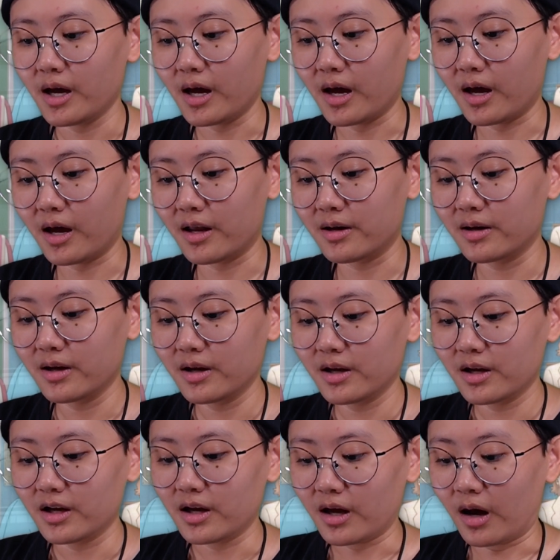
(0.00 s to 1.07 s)
And
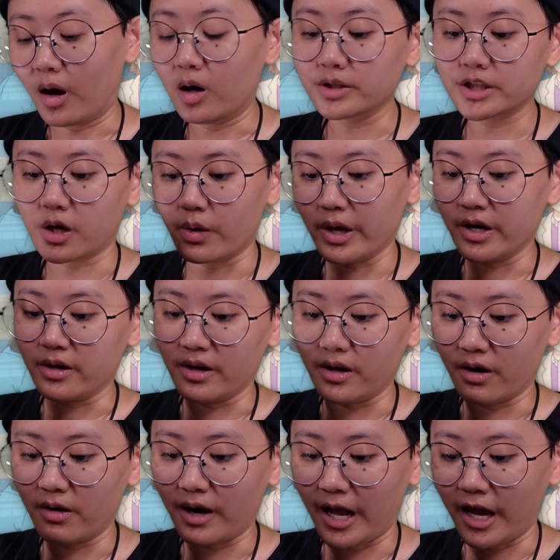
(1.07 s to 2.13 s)
also, in
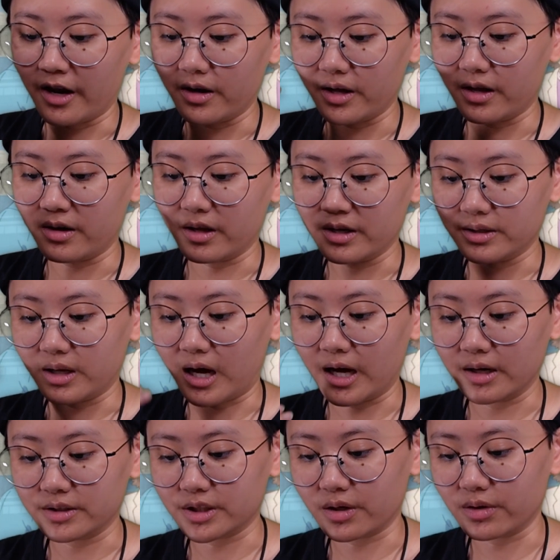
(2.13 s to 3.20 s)
her head, in
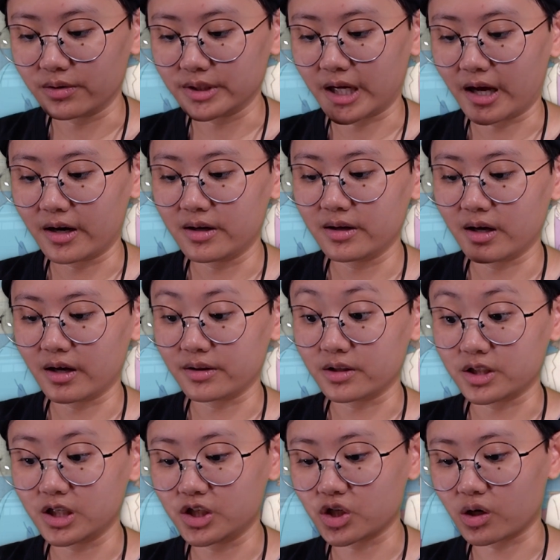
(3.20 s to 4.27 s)
Hanazono's head, the
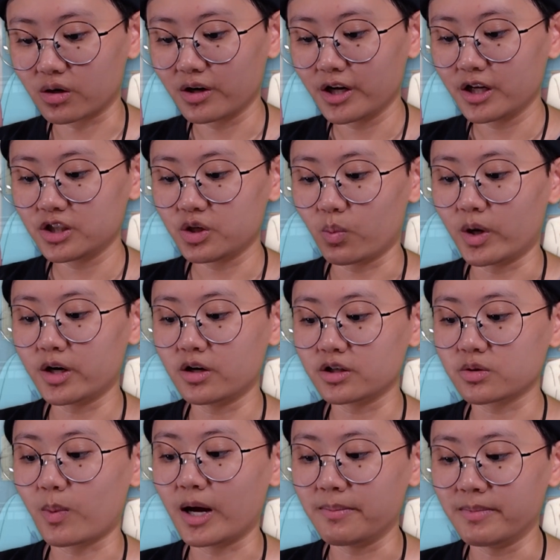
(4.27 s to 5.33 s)
teacher, she
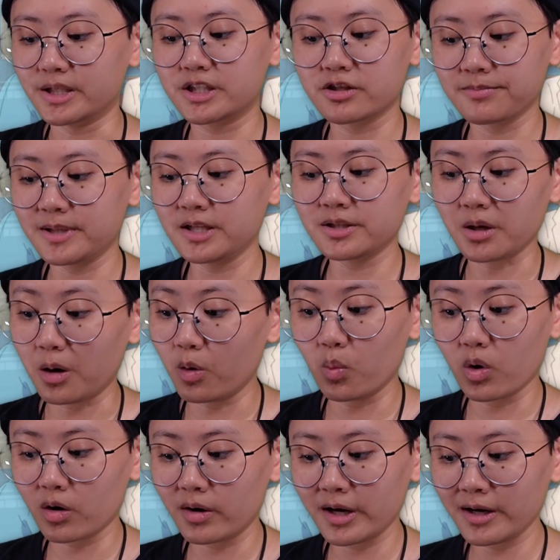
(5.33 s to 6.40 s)
wonders why Mitsumi's all
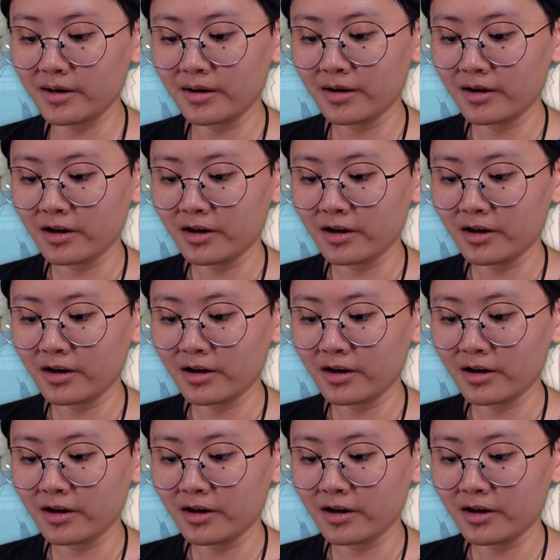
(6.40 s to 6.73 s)
worried.